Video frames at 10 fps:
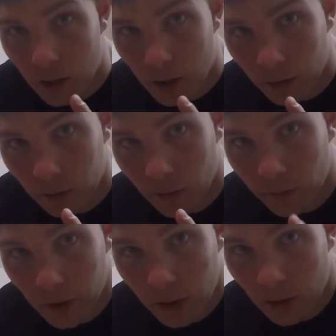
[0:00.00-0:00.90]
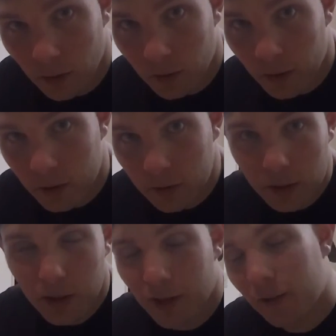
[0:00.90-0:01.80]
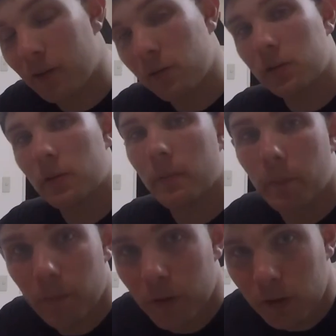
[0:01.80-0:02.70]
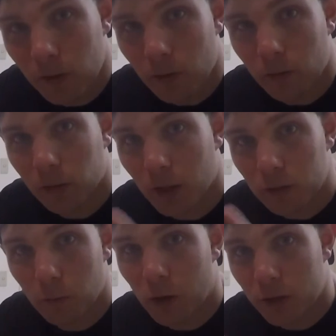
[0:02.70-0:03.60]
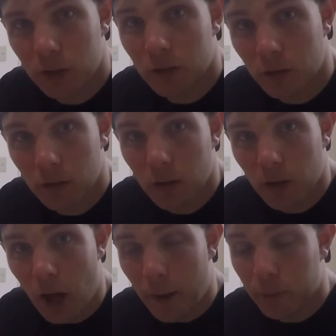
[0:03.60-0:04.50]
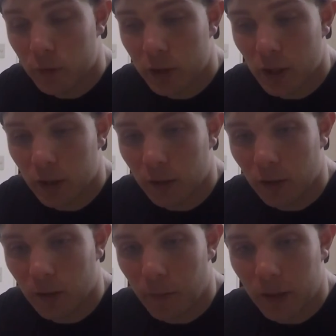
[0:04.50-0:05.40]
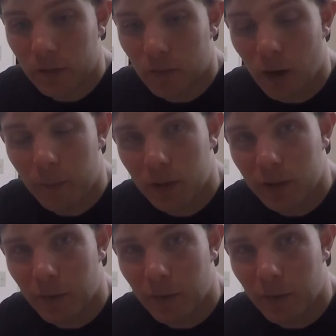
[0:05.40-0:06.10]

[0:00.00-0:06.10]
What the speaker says: I'll do a video as soon as I get those. So thanks for watching. I appreciate the positive comments.